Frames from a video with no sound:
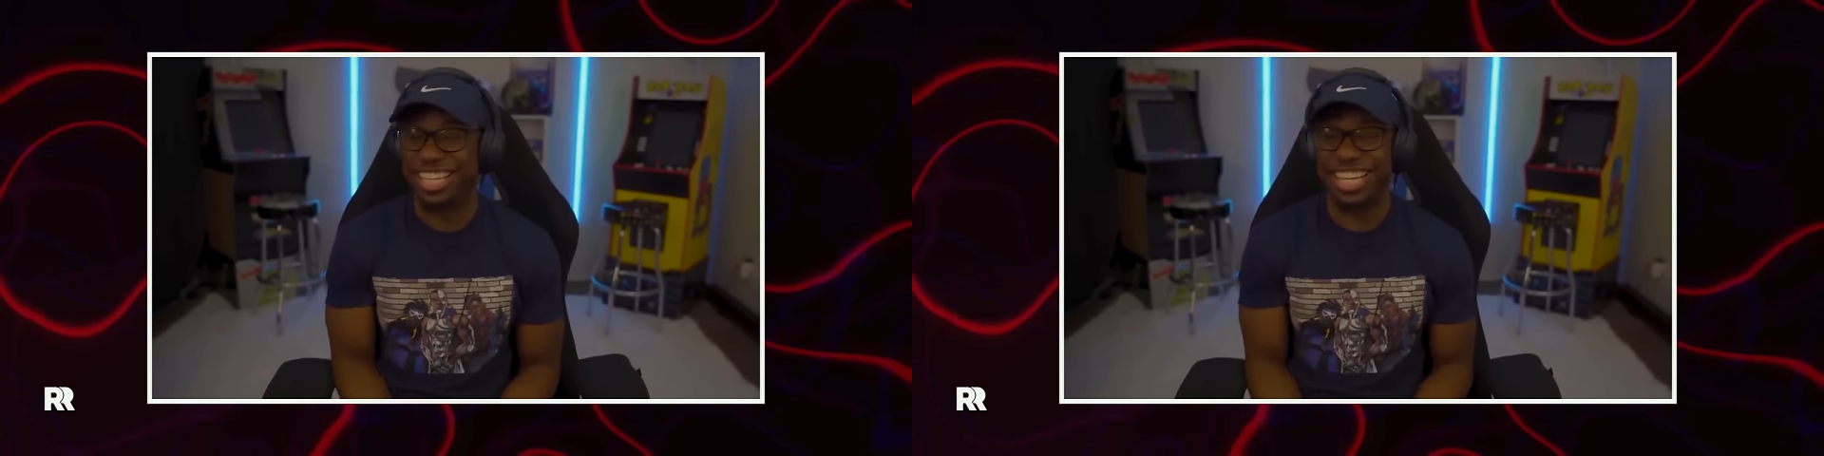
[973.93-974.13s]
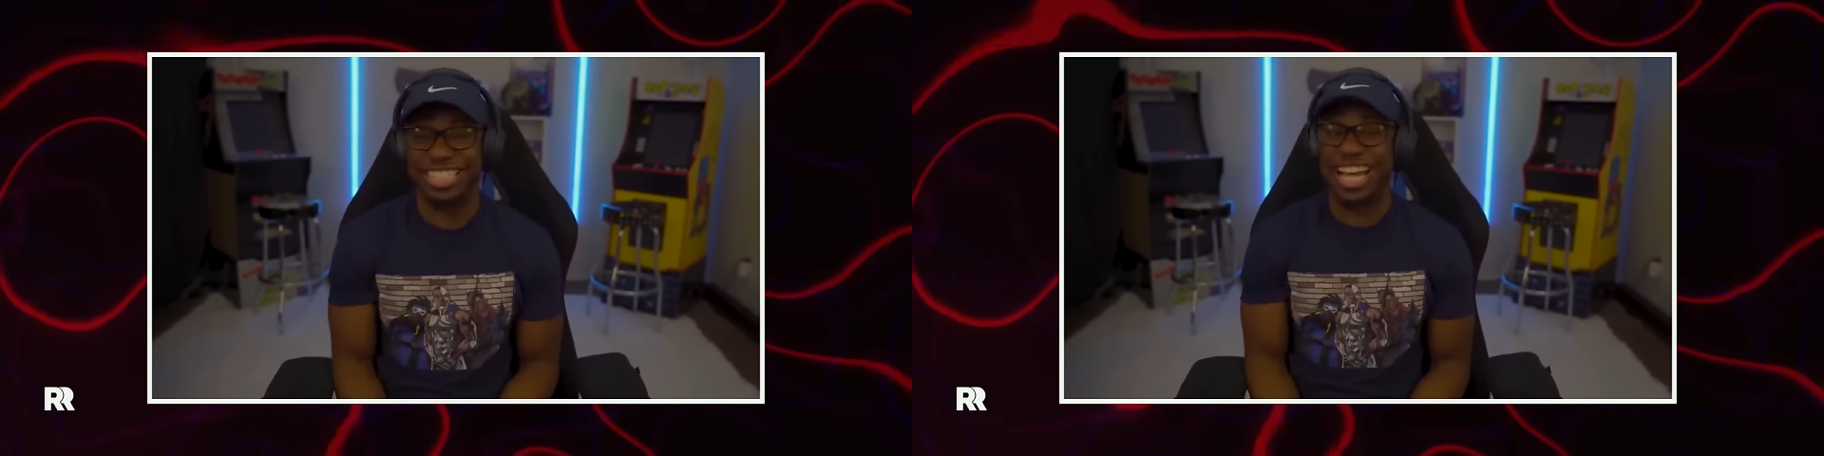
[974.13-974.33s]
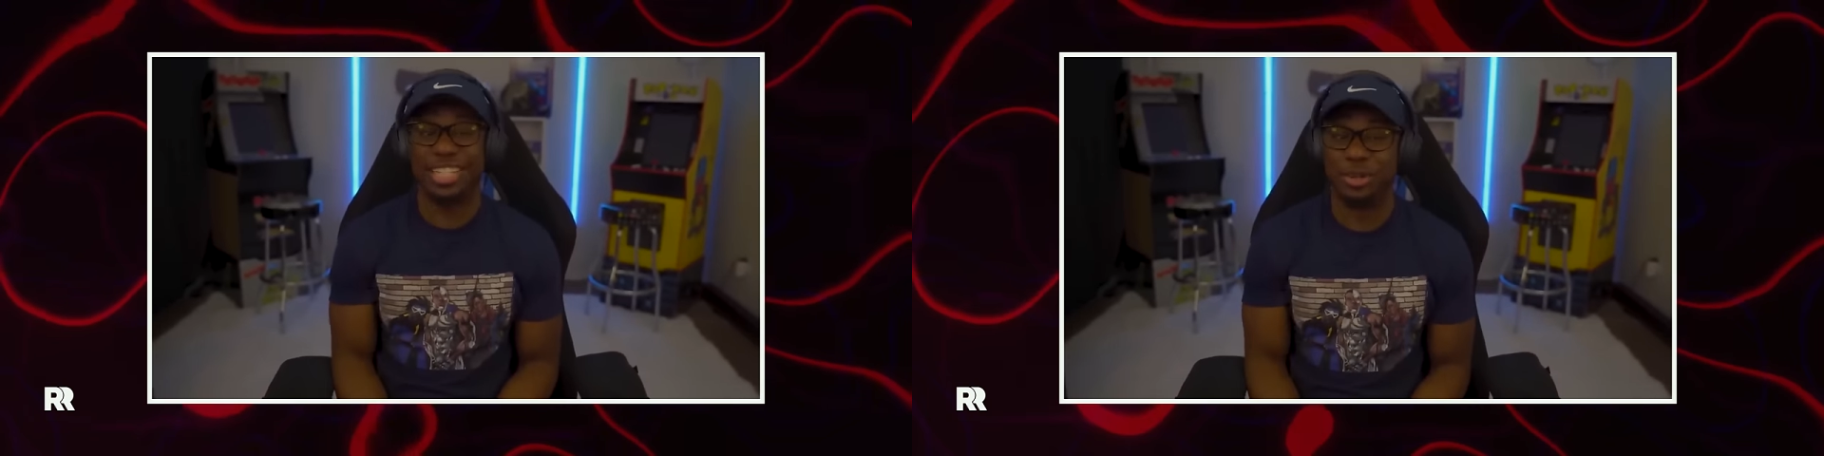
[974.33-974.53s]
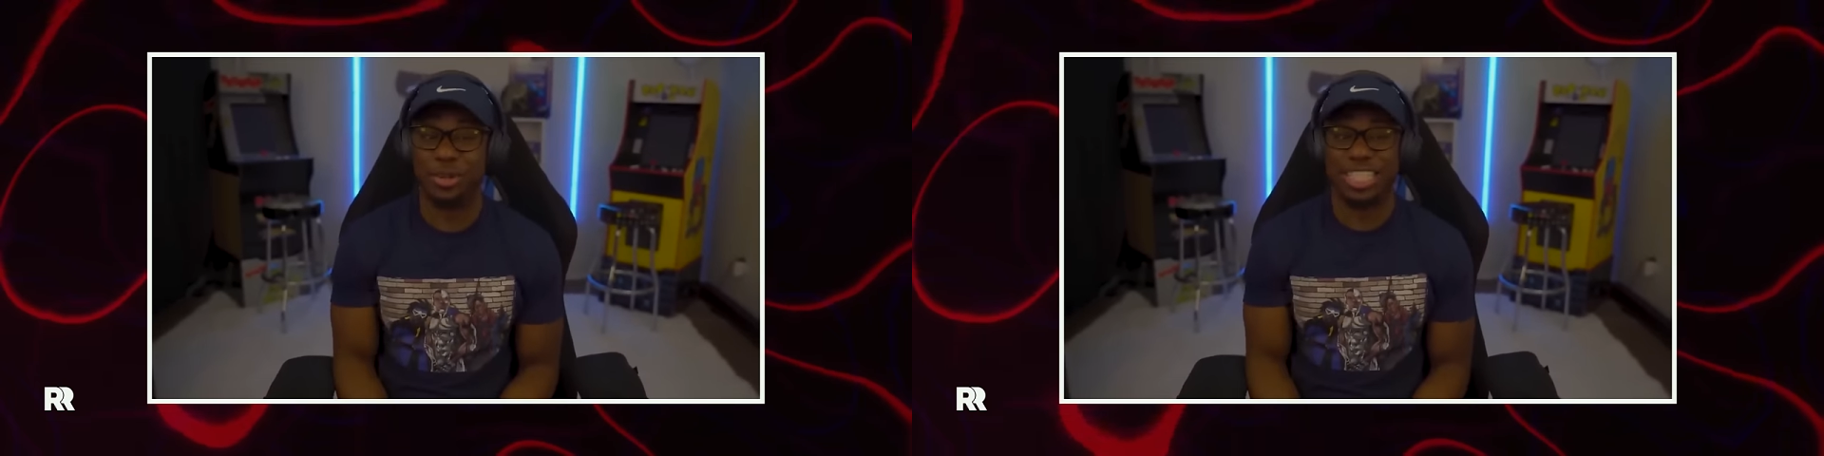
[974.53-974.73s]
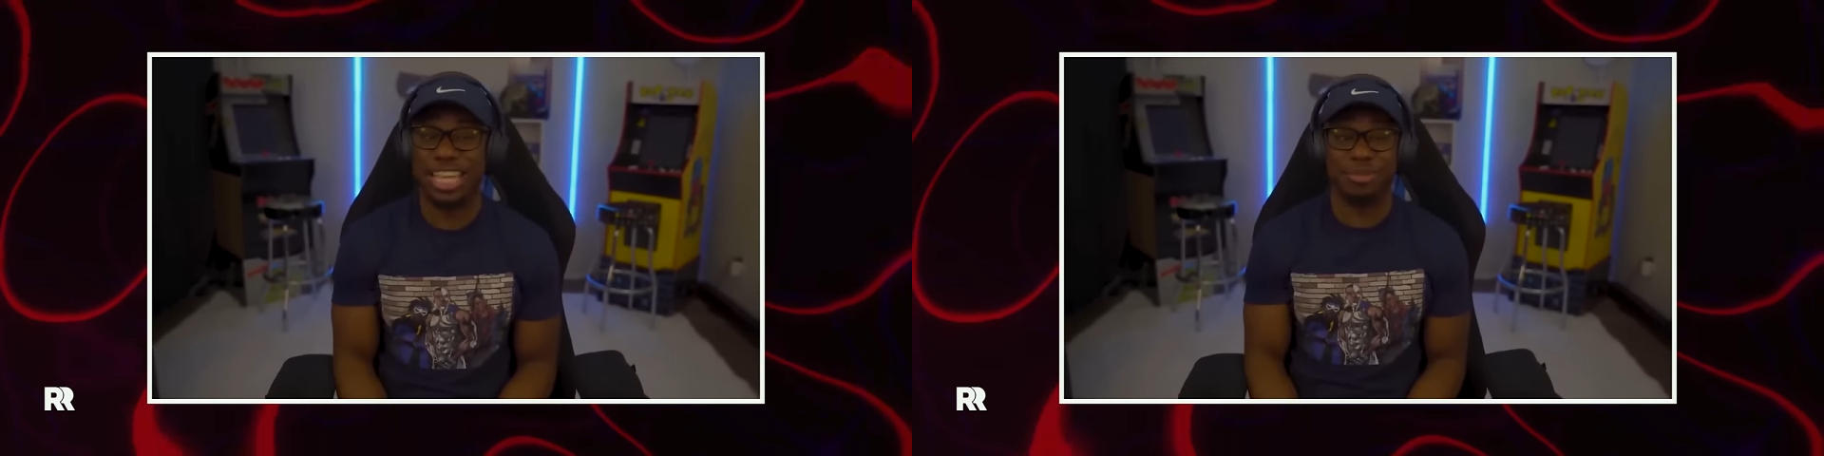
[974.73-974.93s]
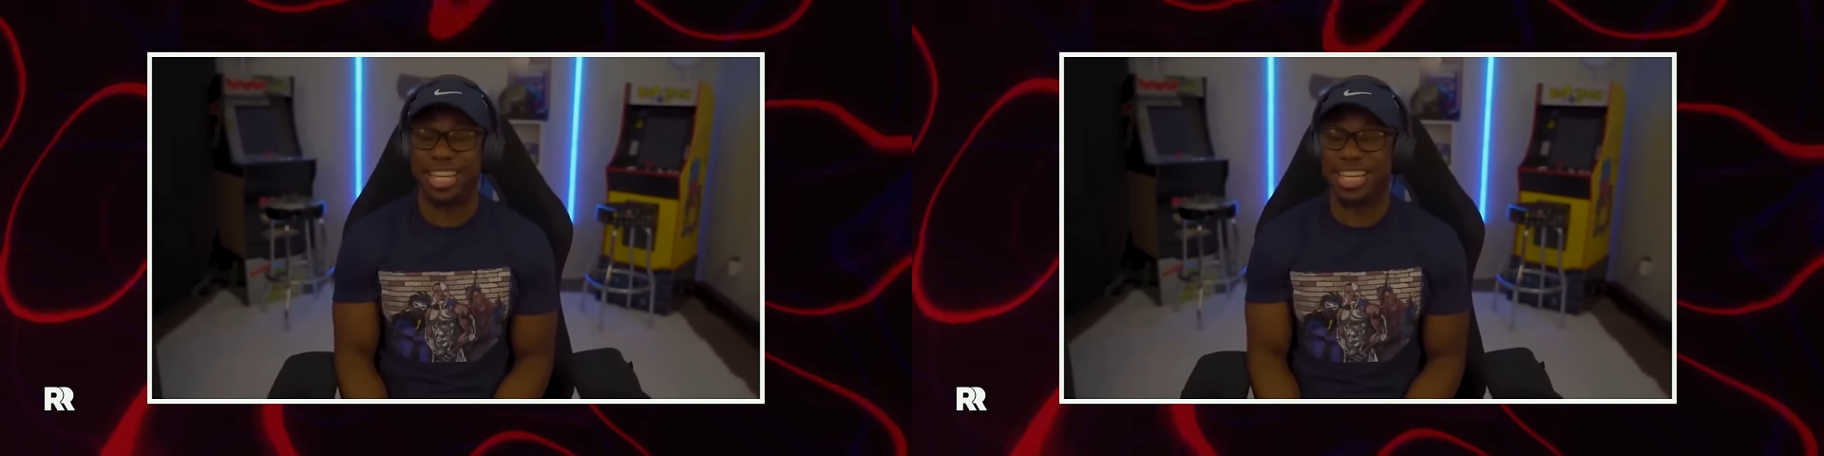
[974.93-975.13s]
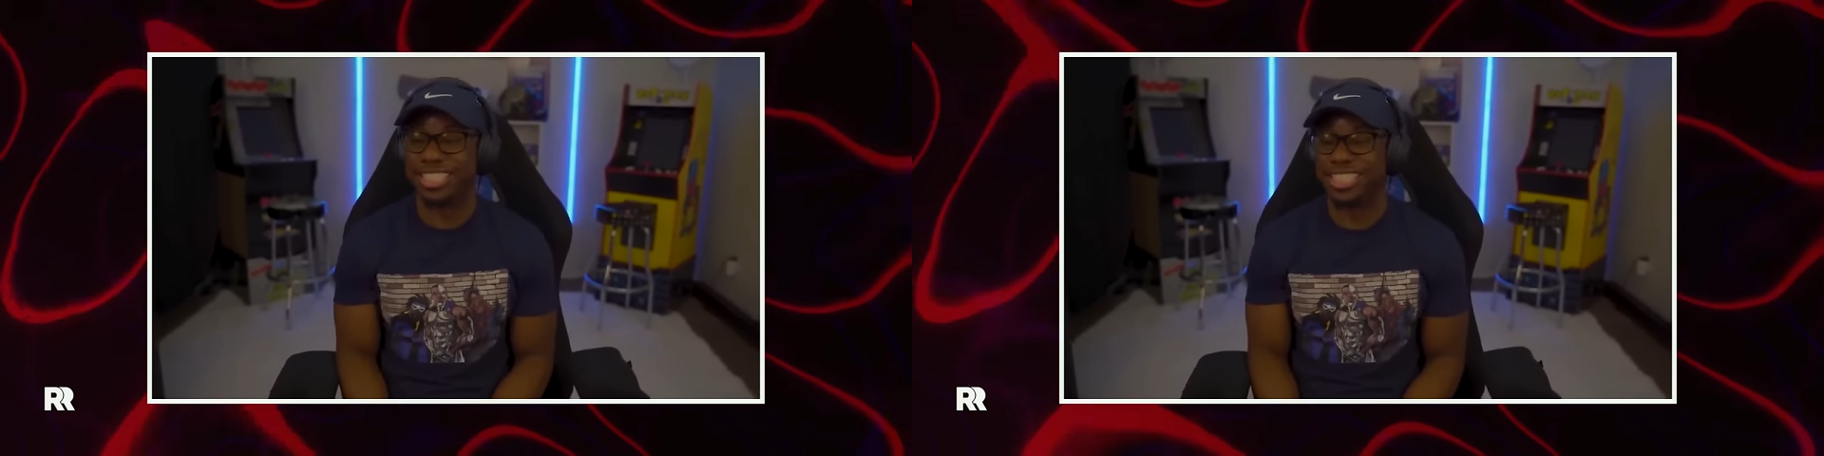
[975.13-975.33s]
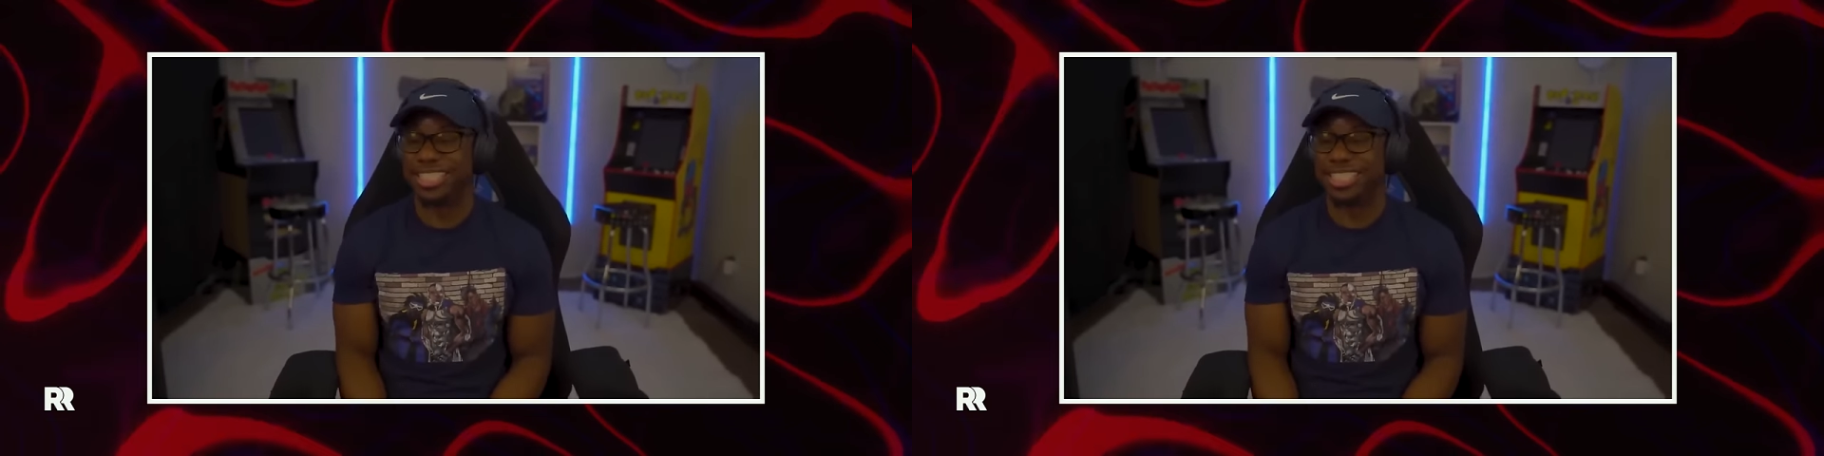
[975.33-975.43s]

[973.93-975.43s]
His dad's doing the same thing.